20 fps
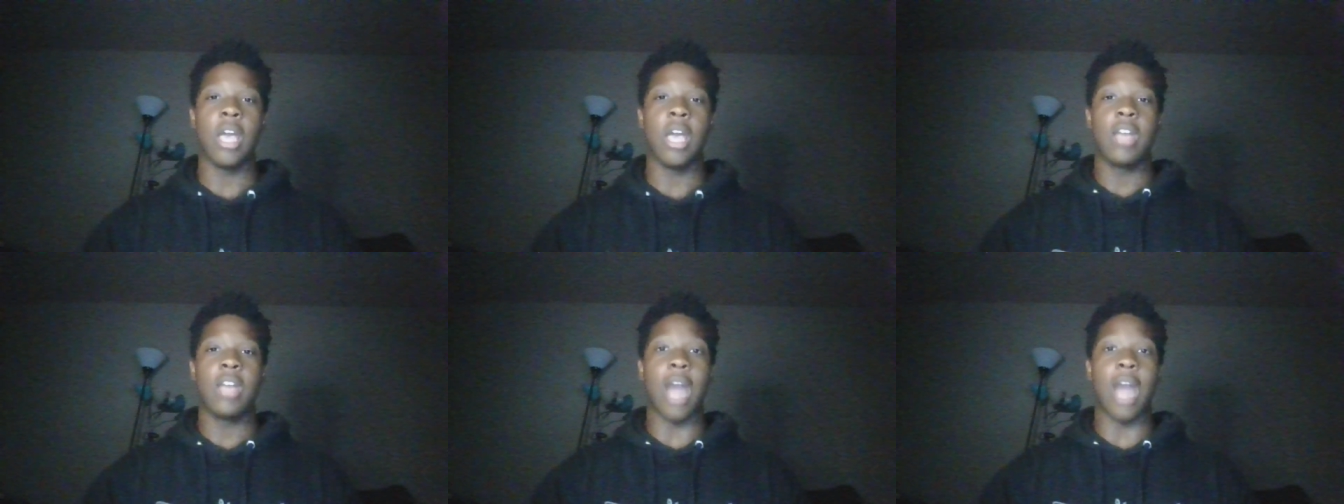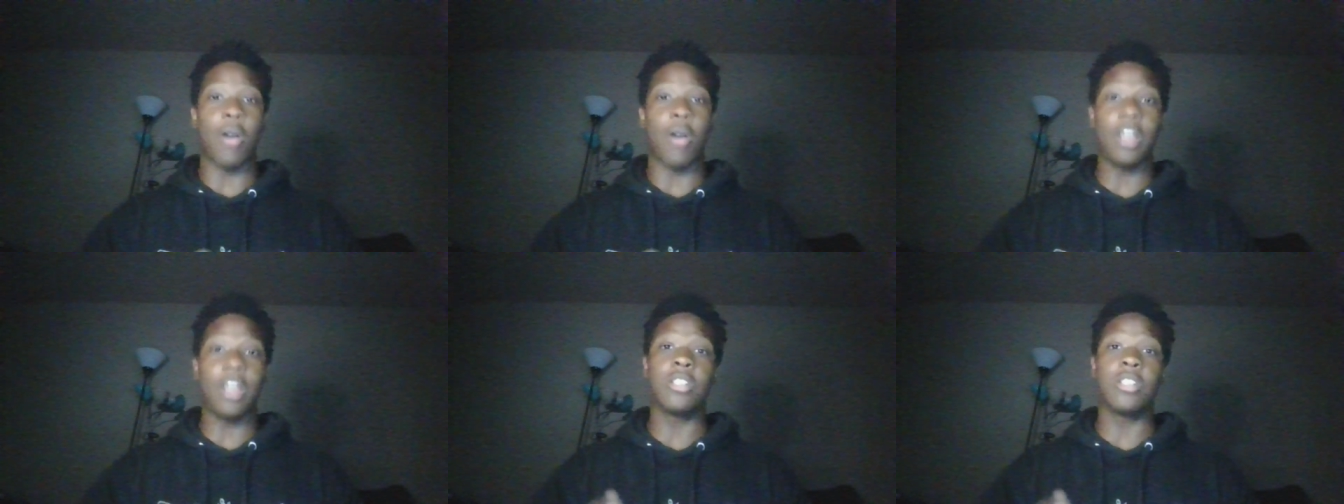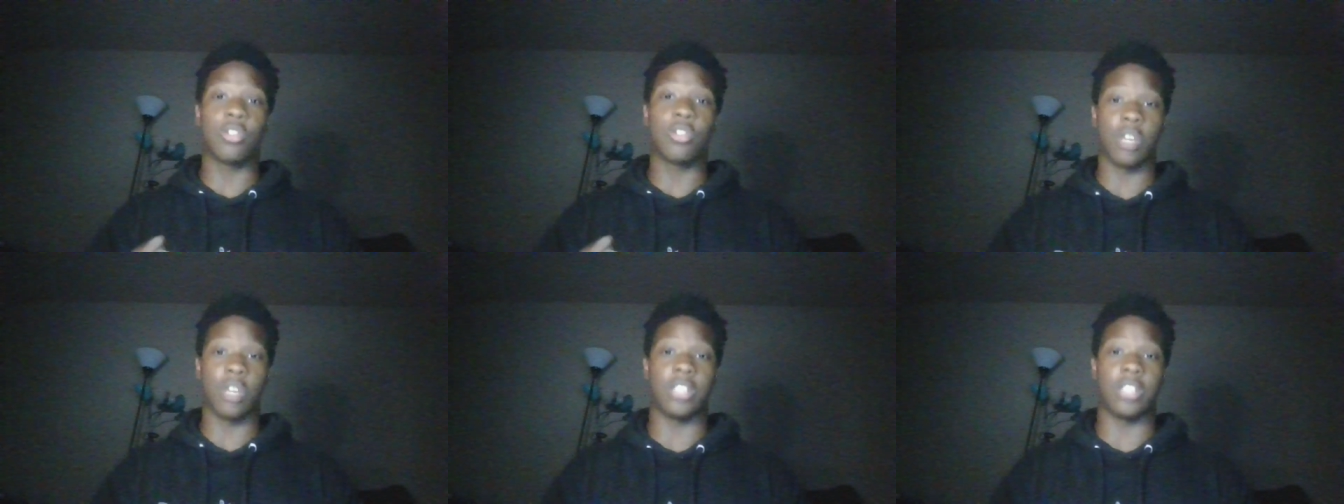Now, it is a
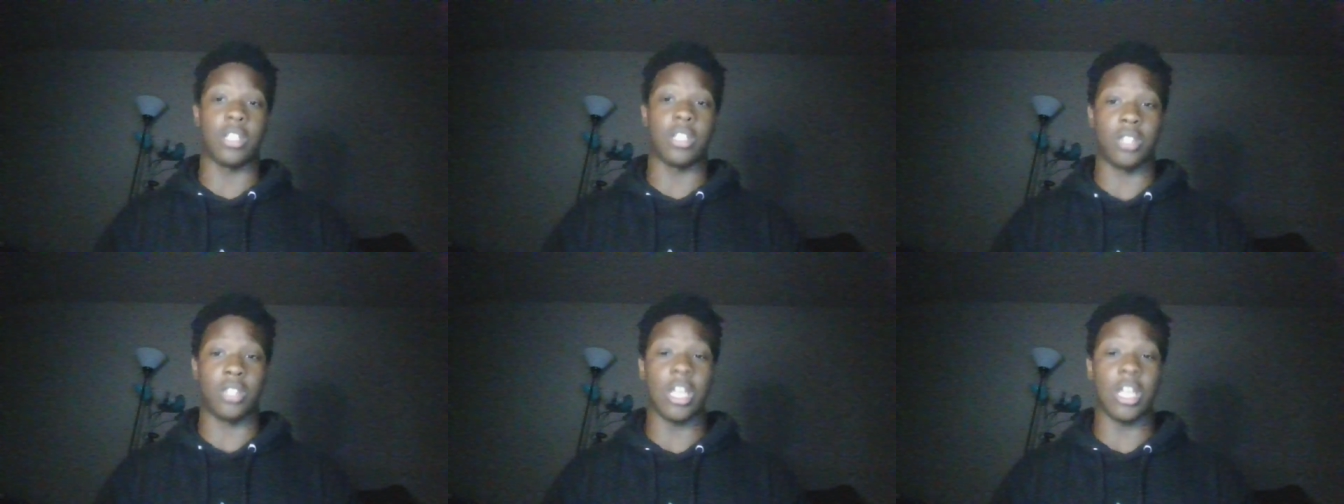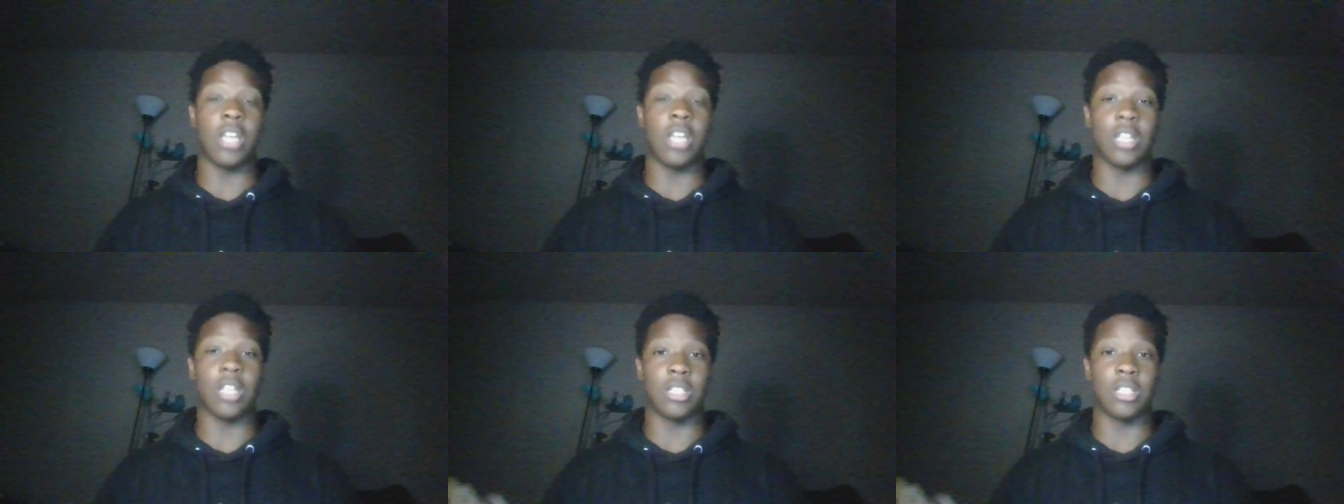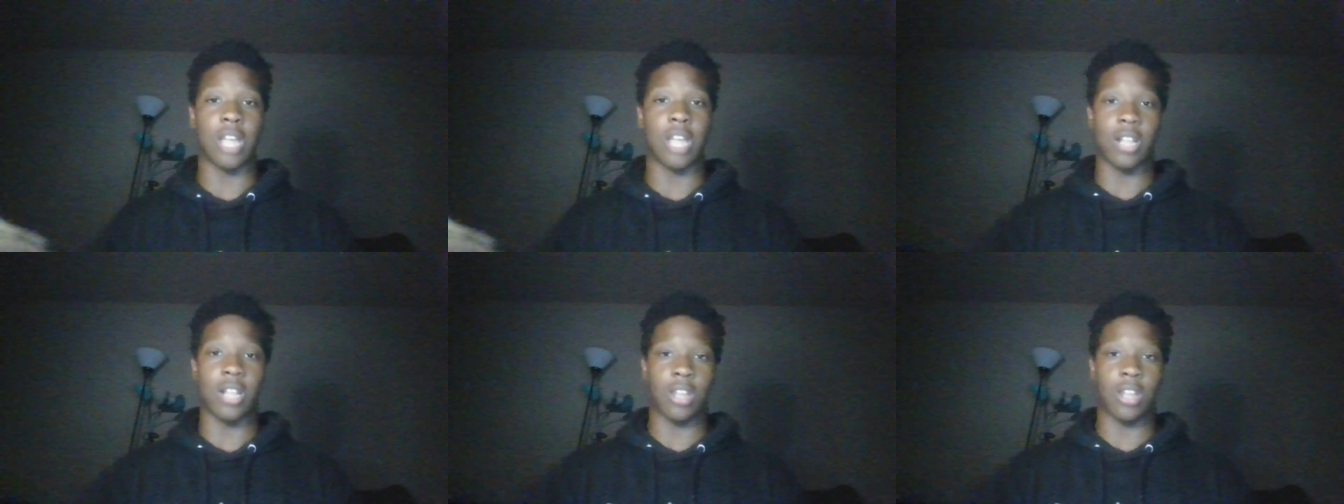Christian thing
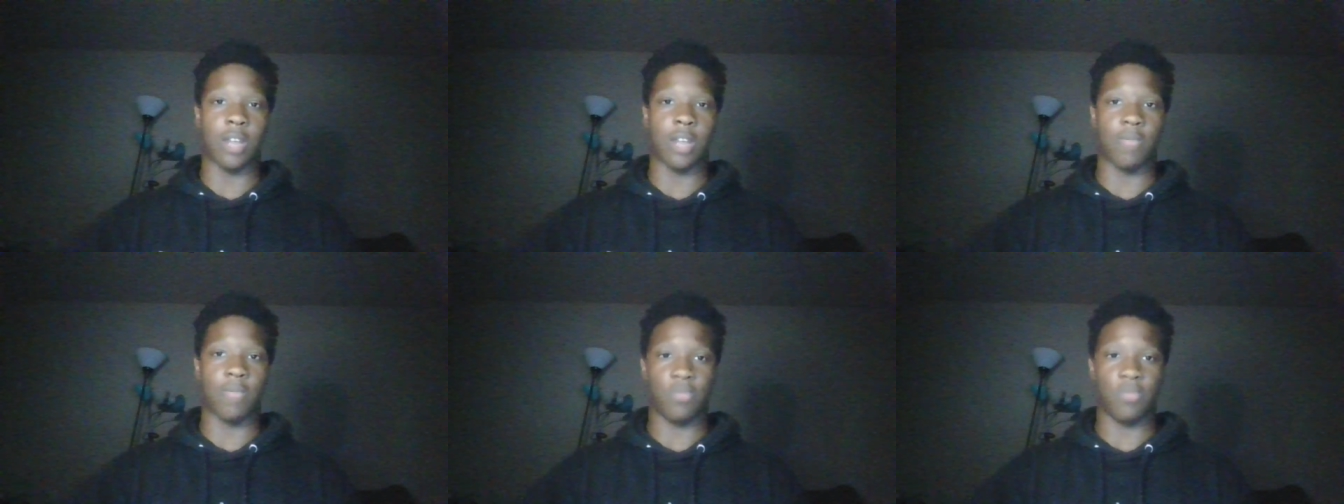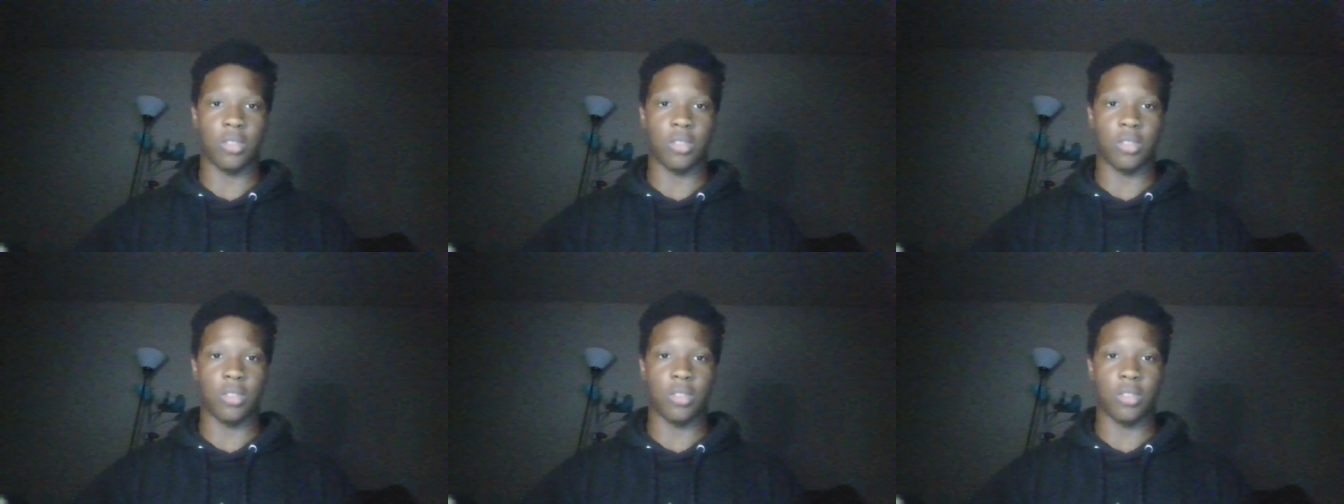inside, like,